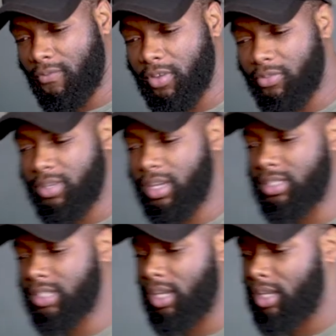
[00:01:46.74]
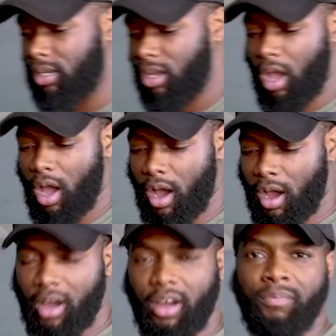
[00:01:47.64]
1510,
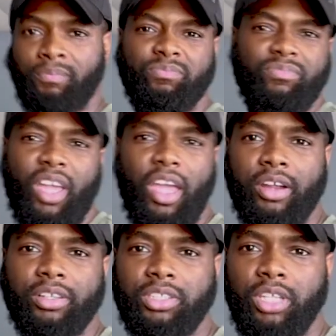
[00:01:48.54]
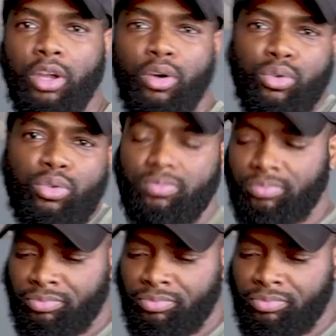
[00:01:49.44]
air sealed.